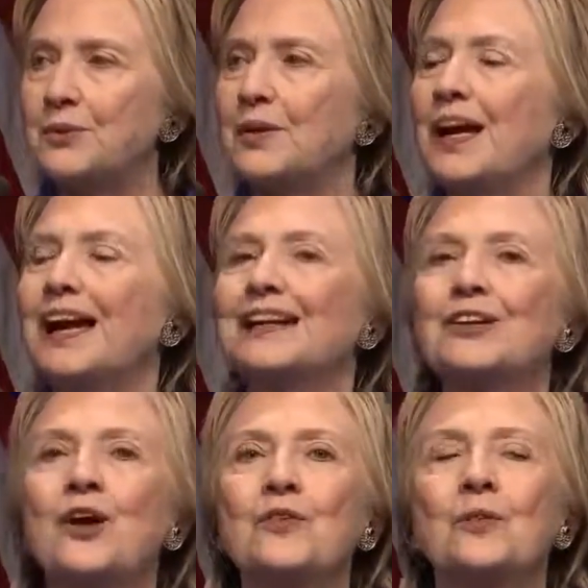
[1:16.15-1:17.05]
you can
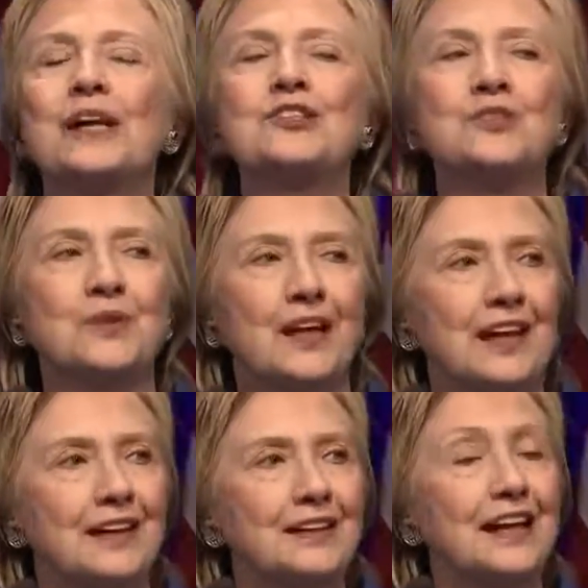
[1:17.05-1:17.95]
in all the ways you
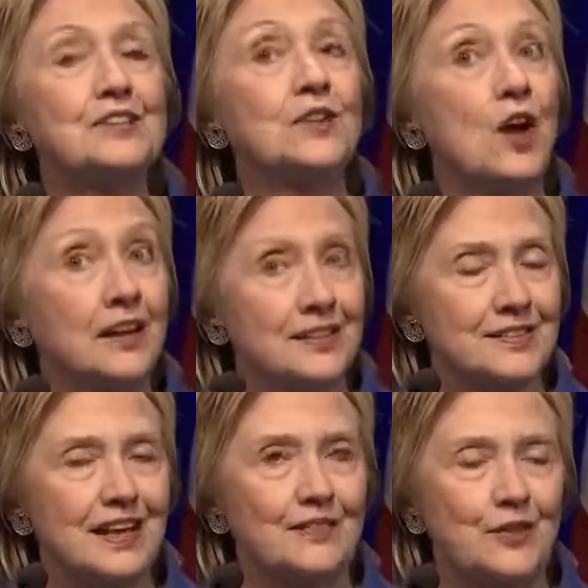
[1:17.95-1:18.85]
can, as long
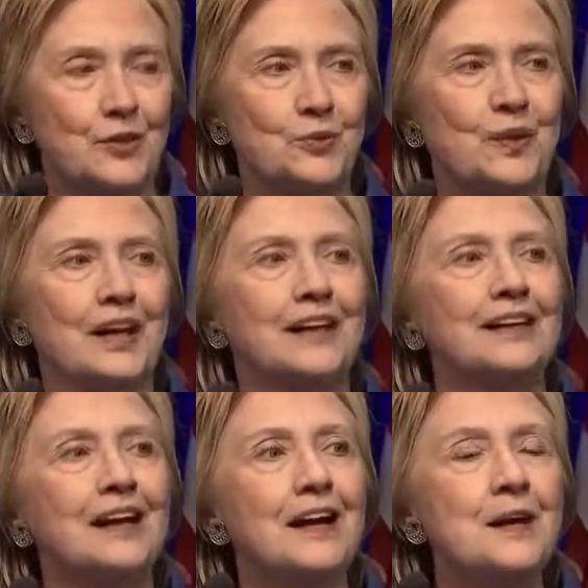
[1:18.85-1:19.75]
as ever you
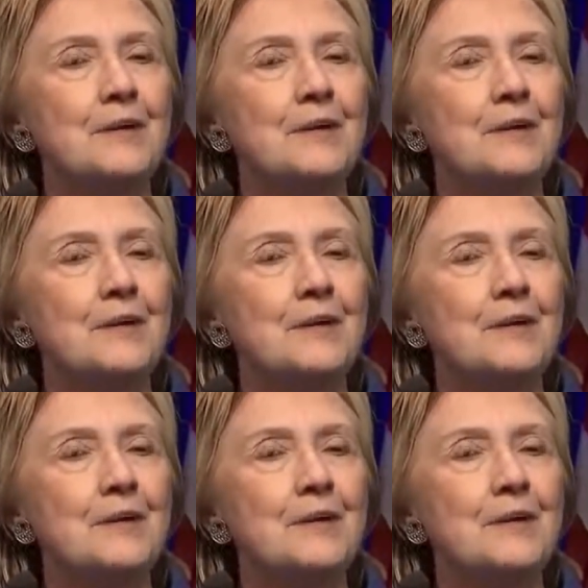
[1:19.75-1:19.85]
can.